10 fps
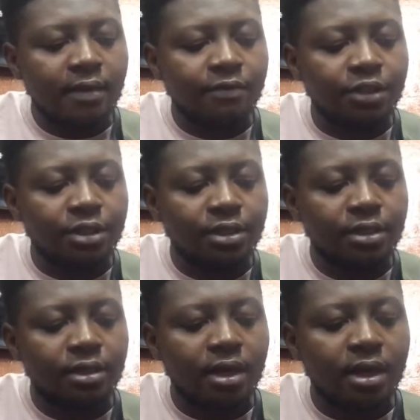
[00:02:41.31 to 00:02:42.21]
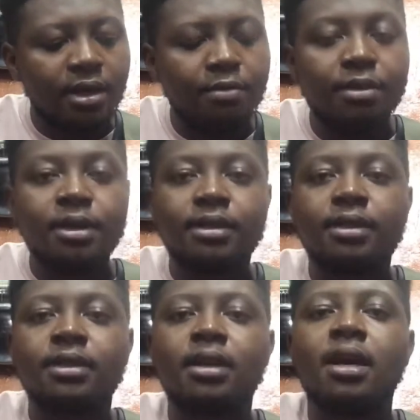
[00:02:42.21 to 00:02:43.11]
G, A, B,
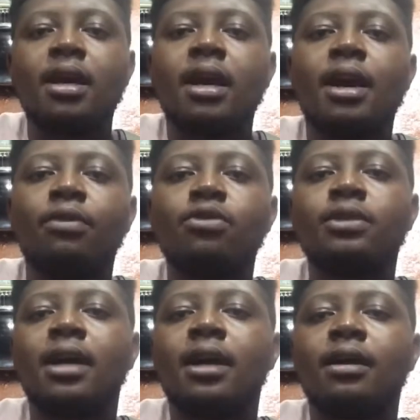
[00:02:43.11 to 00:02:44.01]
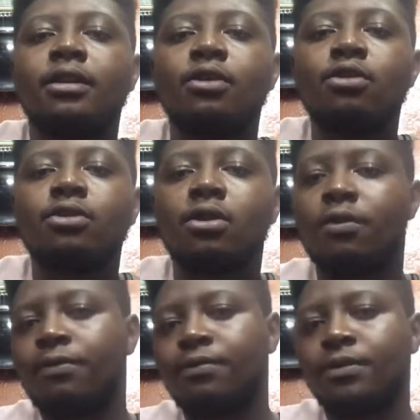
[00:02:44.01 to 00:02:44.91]
C. And those are the notes of